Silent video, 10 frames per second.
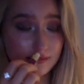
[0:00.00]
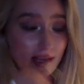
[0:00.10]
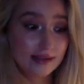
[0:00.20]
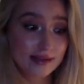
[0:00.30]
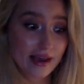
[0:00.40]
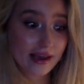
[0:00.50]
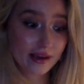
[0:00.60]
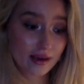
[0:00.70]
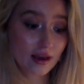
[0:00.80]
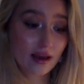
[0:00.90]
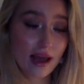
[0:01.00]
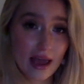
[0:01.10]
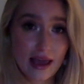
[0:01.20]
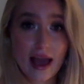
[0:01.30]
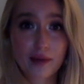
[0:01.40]
It's like
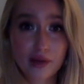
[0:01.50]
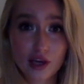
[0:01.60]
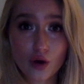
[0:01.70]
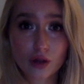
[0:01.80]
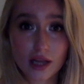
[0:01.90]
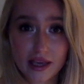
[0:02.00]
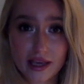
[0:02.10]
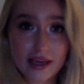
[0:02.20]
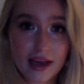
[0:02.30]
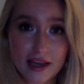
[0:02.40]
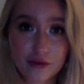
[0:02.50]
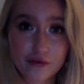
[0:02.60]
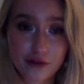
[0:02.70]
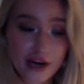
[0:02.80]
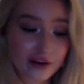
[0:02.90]
a happy-go-lucky kind of
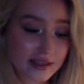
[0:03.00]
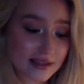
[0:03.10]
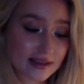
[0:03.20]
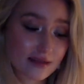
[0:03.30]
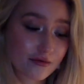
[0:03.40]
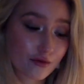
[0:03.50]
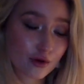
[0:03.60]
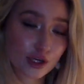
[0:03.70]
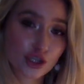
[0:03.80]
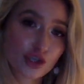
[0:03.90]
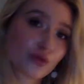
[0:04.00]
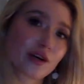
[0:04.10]
fragrance for sure.